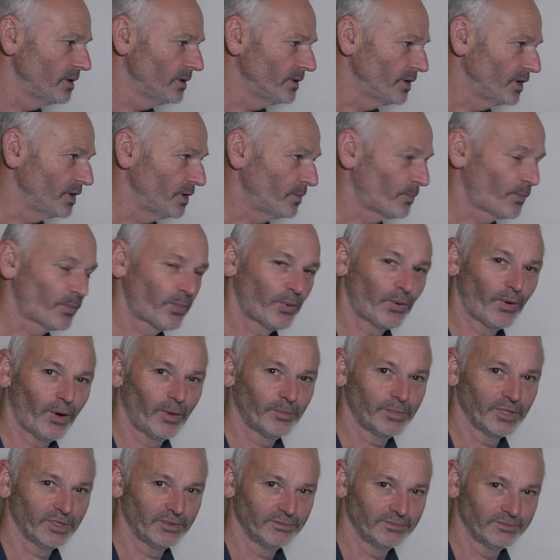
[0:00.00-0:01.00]
But the
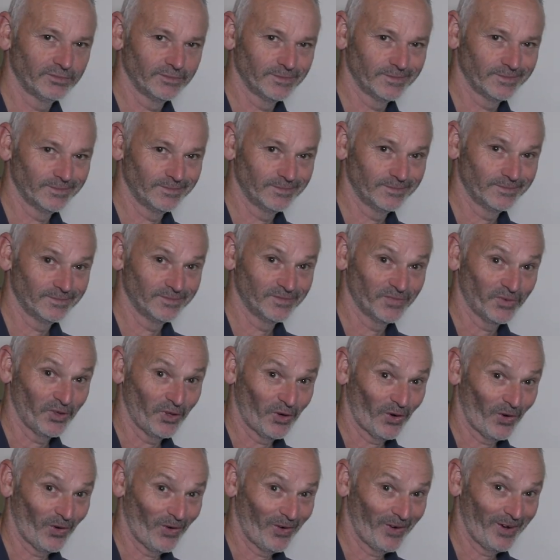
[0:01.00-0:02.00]
problem
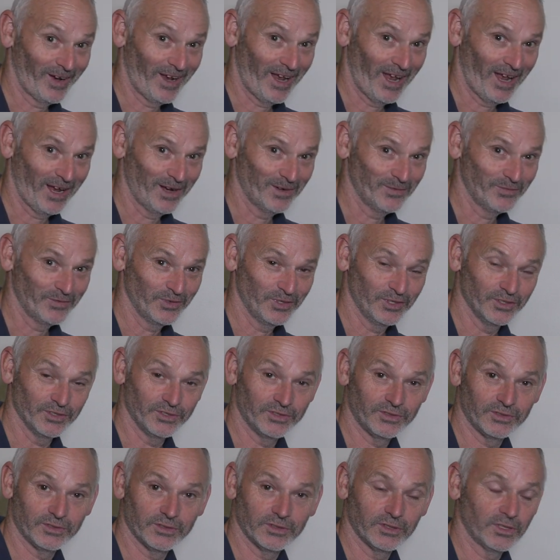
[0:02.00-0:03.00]
that I have
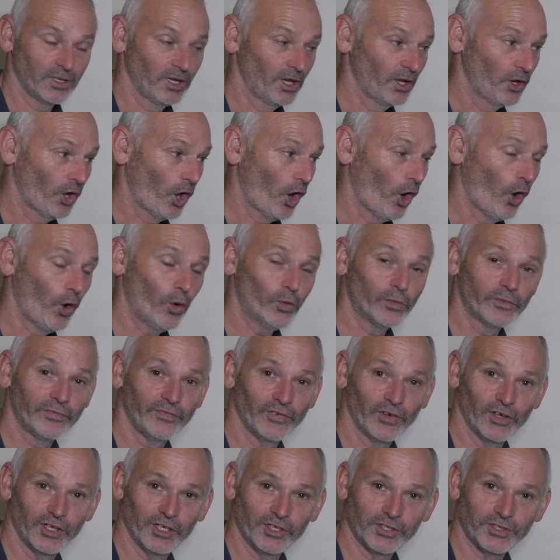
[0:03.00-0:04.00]
is an old
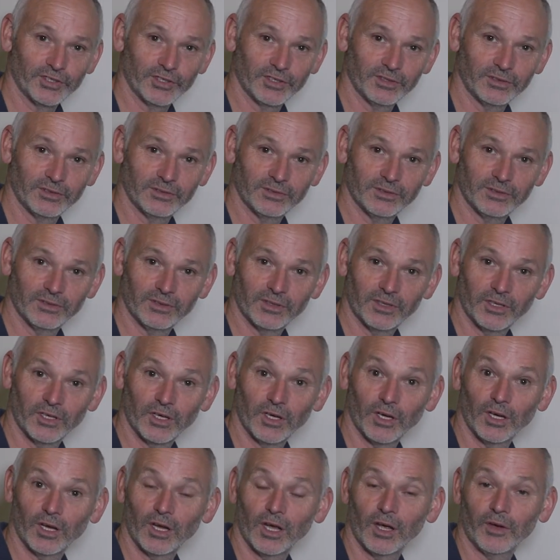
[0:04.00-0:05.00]
version
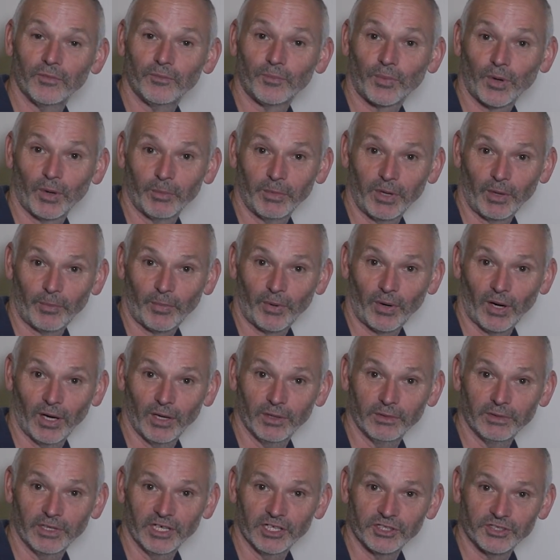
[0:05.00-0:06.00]
of Premiere
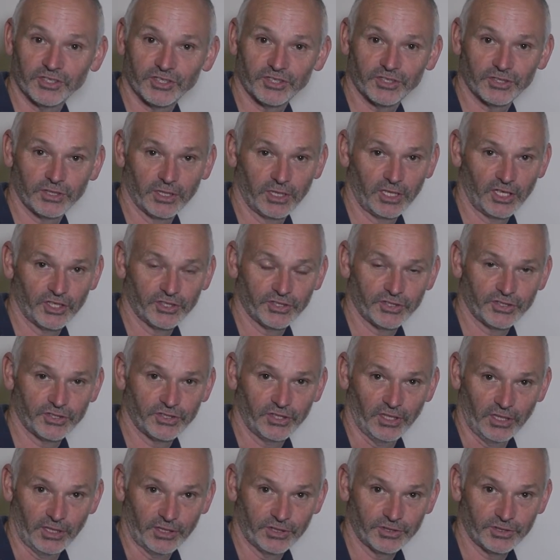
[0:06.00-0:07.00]
Pro, it's
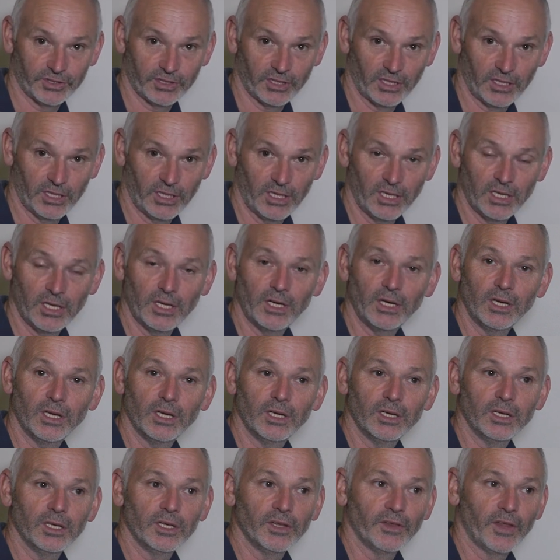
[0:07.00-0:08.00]
CS6,
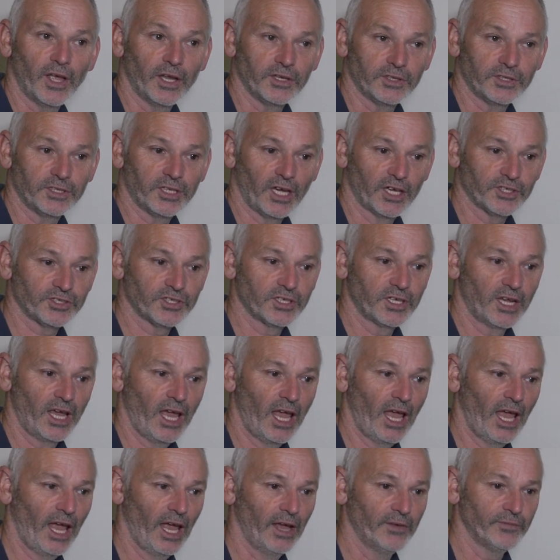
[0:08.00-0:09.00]
that doesn't
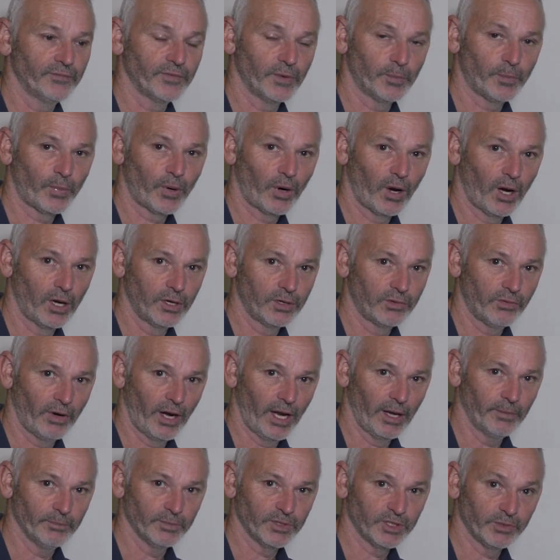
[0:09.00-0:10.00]
have the
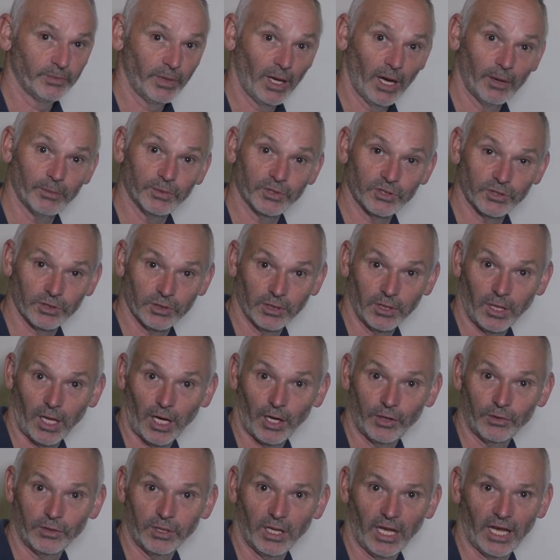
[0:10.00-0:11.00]
program to be able to
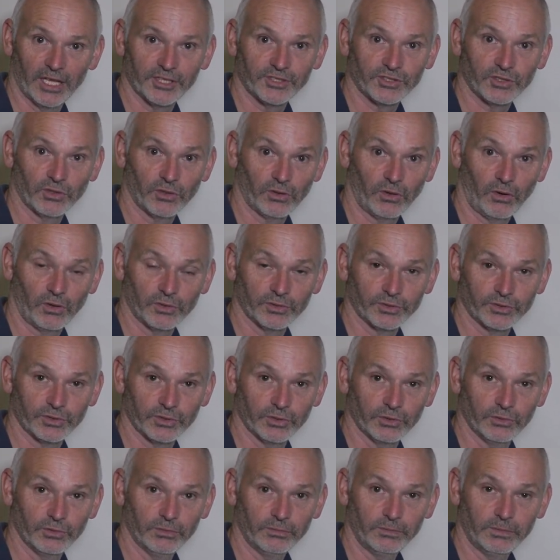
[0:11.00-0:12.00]
load LUTs
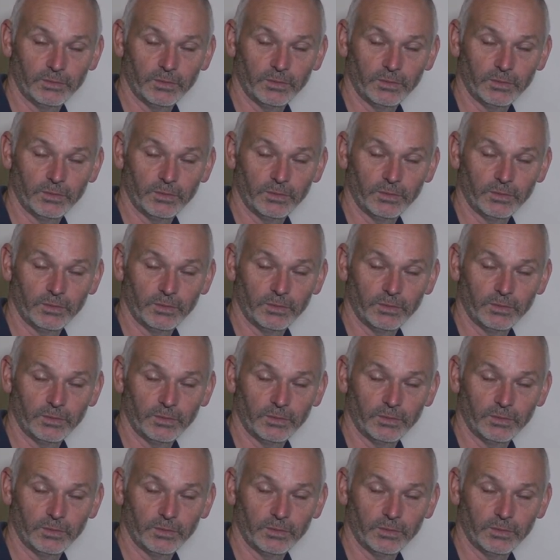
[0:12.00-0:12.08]
onto.